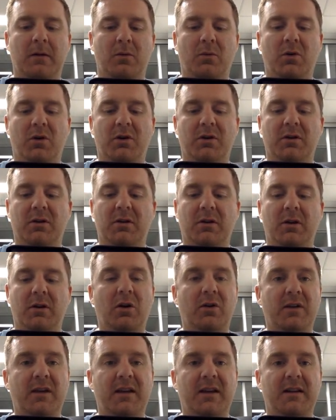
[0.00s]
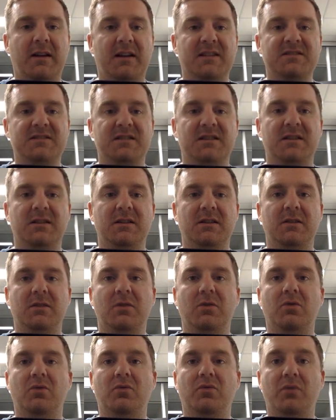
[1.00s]
We're going to log in as the
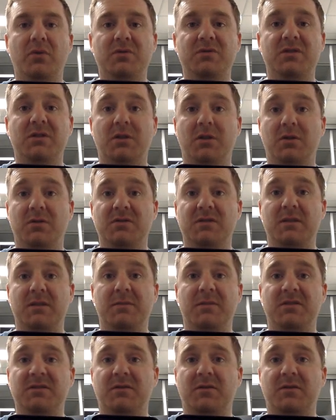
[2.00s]
root user because,